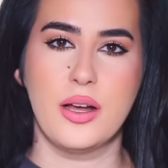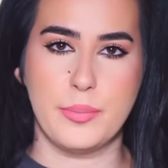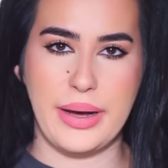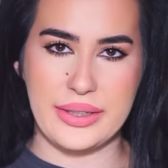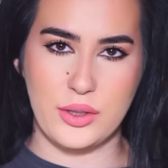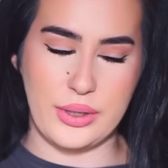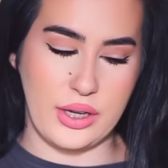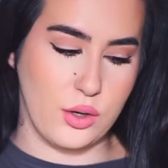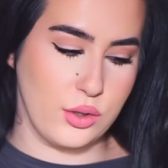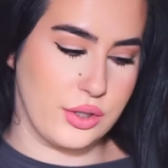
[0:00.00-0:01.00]
By the way,
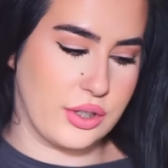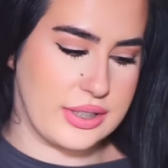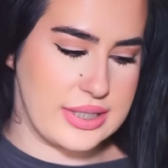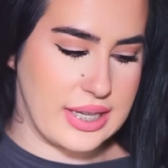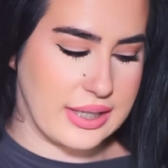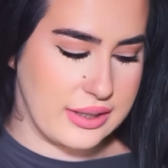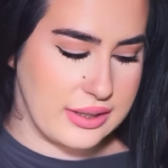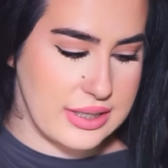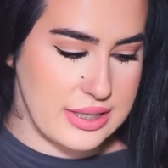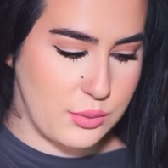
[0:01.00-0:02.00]
hold on a second
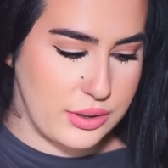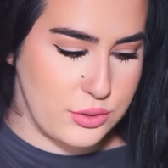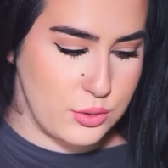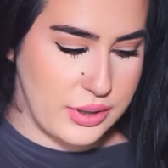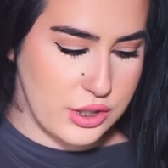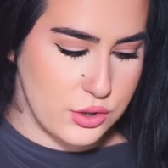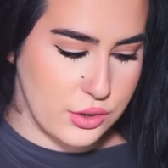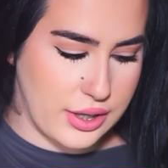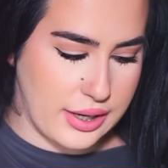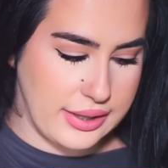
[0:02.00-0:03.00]
because I want to make
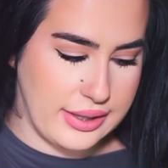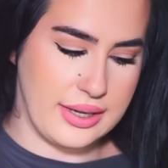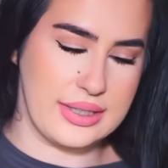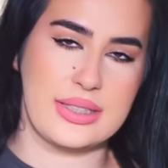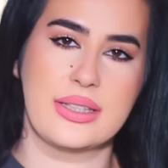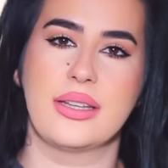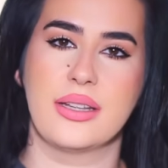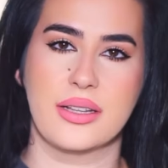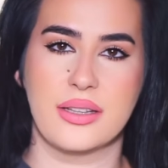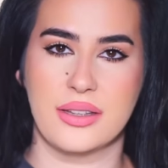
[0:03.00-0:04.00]
sure, yes,
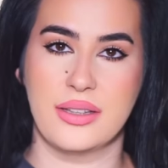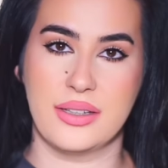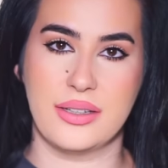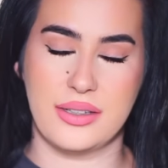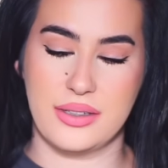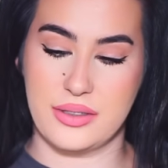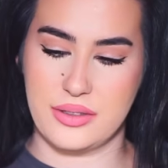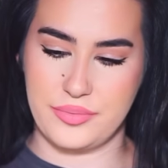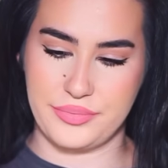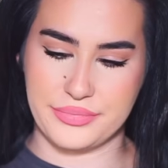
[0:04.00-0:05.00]

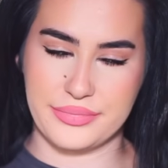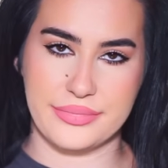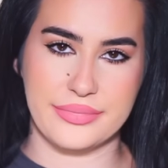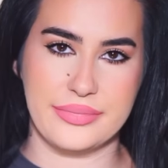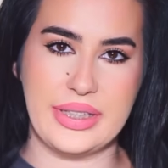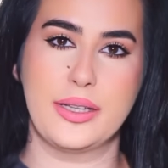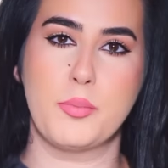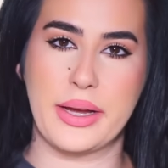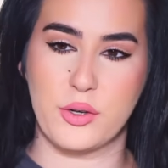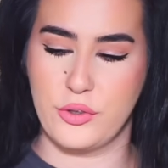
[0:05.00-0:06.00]
that the
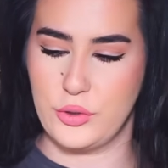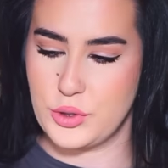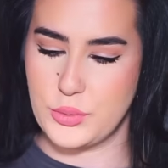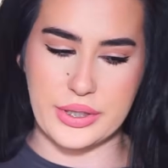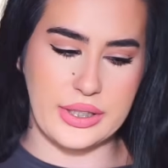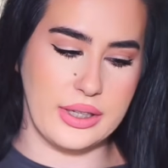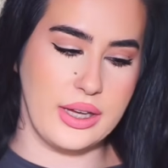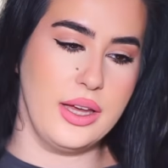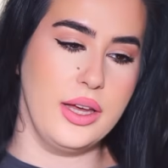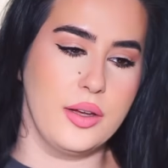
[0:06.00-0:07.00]
microphone is working.
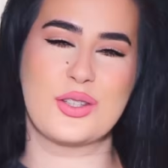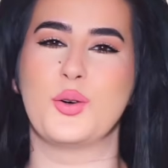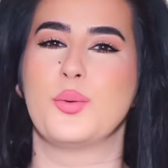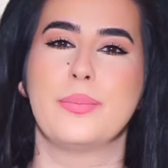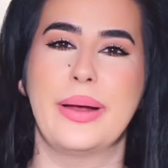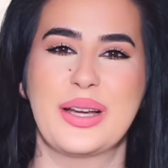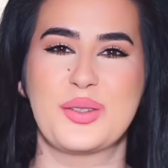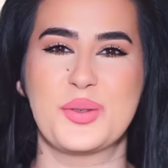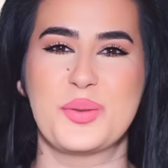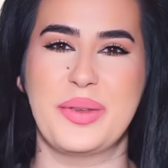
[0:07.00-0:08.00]
So
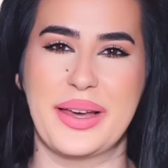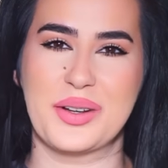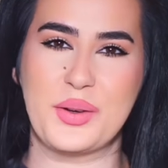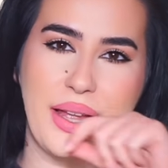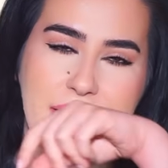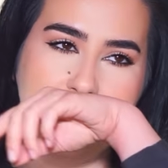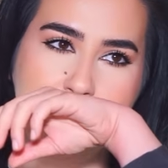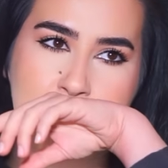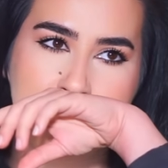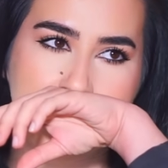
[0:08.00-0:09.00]
back to Bianco Latte.